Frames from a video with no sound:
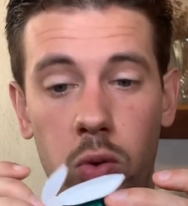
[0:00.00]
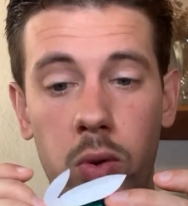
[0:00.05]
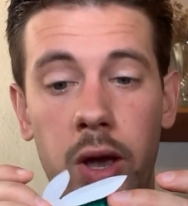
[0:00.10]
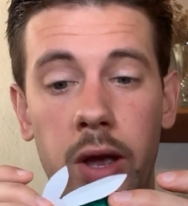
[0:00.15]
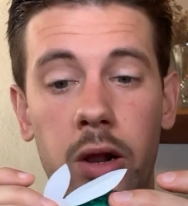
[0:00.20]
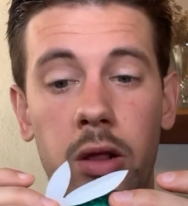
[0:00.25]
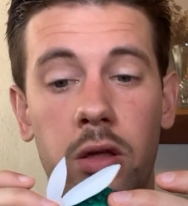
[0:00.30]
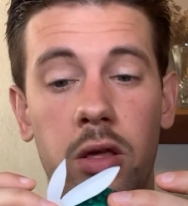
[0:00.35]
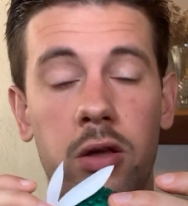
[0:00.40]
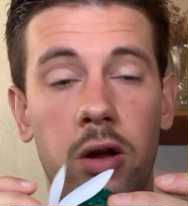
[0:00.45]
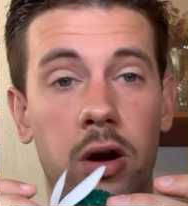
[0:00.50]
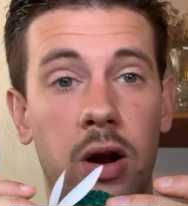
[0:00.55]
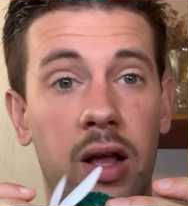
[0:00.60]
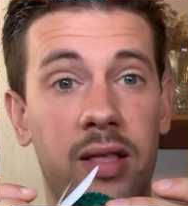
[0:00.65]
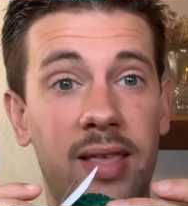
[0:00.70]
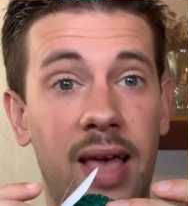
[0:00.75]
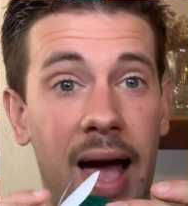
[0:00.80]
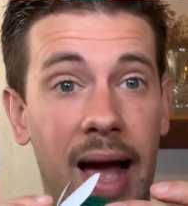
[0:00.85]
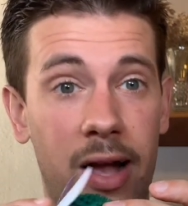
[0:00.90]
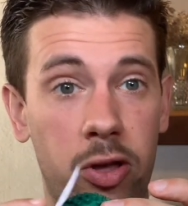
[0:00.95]
It'll start
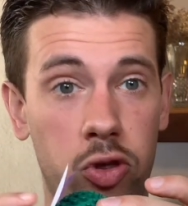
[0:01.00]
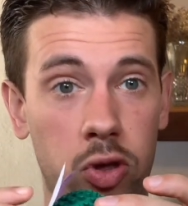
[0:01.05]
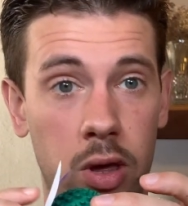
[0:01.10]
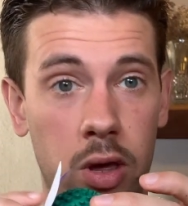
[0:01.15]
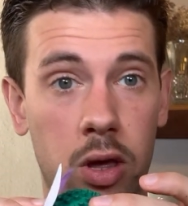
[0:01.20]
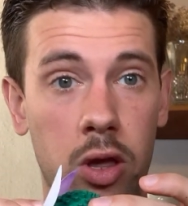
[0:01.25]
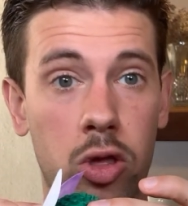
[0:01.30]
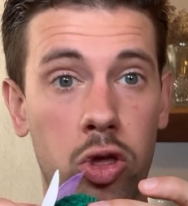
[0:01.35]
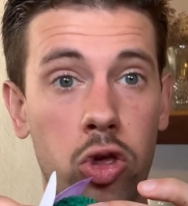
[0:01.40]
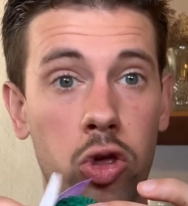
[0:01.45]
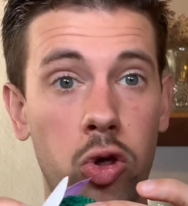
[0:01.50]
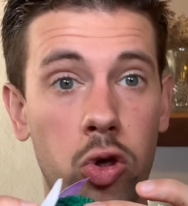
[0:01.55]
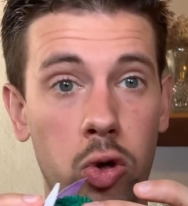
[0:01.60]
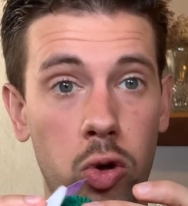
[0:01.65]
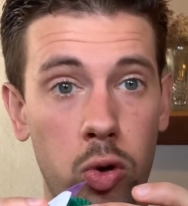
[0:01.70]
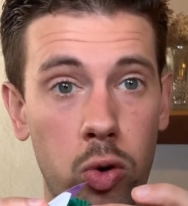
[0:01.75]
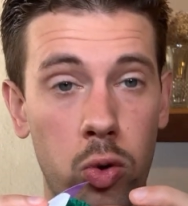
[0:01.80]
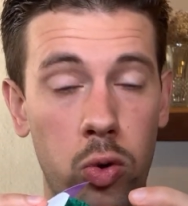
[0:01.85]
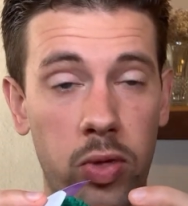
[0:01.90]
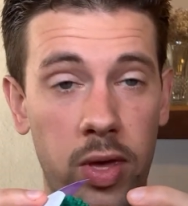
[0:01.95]
attaching
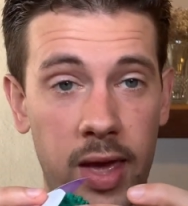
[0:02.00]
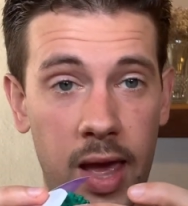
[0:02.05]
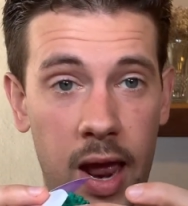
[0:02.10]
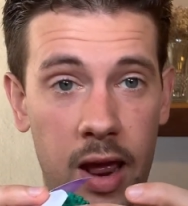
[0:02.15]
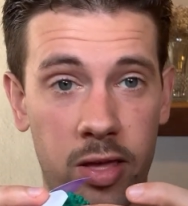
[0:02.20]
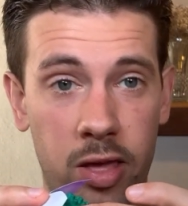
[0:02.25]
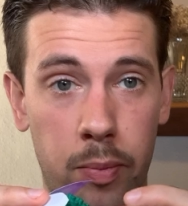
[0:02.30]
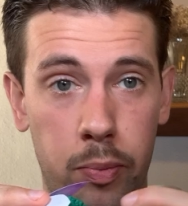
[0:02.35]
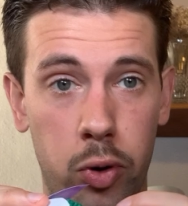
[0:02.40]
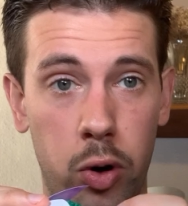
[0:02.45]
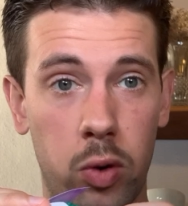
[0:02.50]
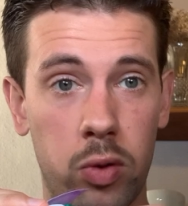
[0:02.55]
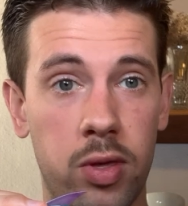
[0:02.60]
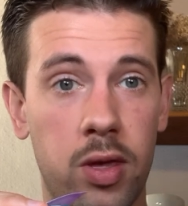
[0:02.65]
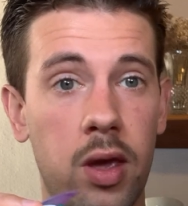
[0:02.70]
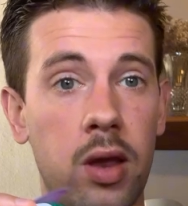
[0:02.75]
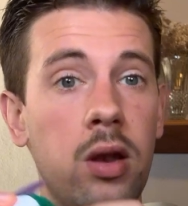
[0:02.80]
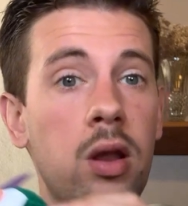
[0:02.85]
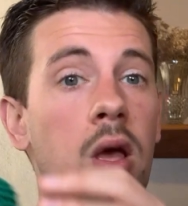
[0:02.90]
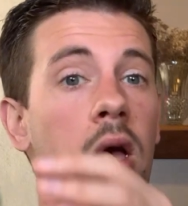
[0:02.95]
to the casein
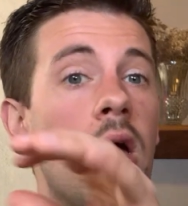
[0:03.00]
protein.